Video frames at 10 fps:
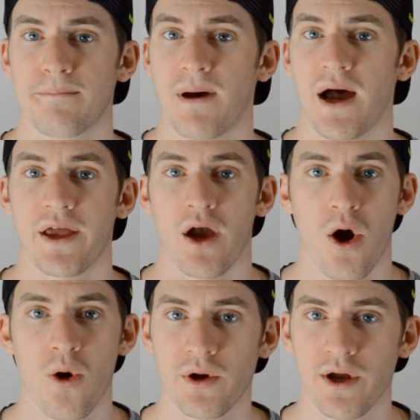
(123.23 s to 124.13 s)
by
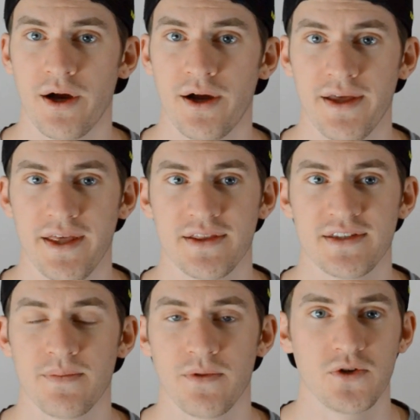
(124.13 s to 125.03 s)
Hoka and
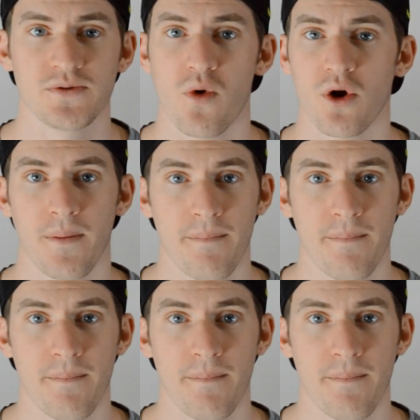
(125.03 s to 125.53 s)
some of those more